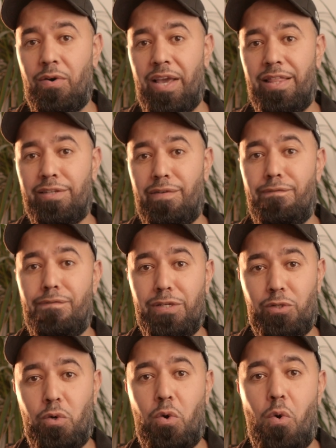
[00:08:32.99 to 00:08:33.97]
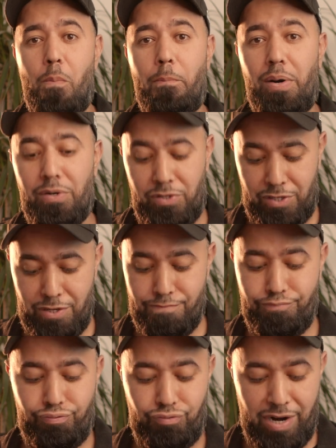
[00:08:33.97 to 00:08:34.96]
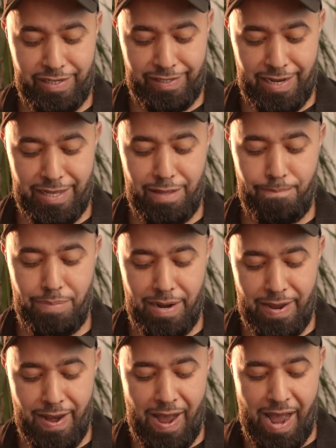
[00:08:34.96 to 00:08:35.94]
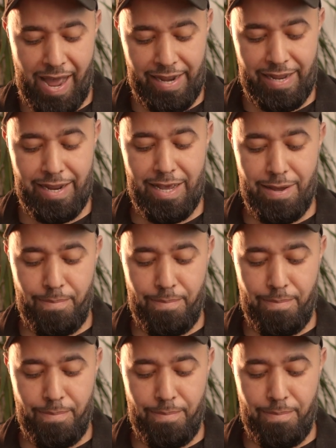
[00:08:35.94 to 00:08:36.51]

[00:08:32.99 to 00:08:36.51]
okay, there's a physical person pressing the button on it,